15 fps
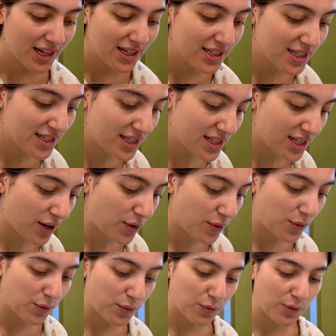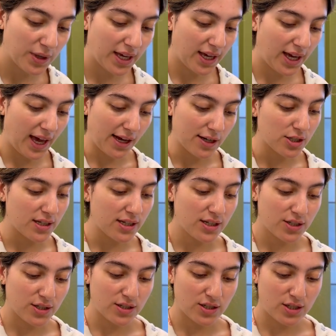So we actually
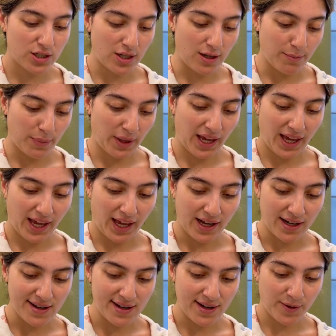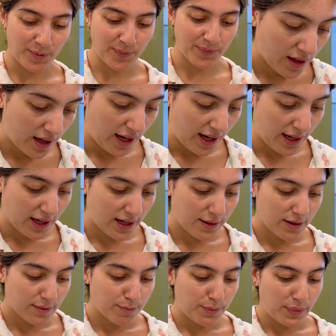just jump in. I
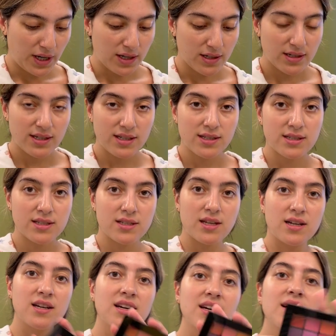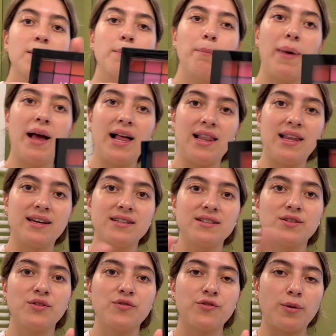bought this
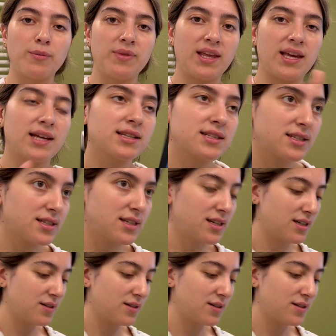palette from NYX,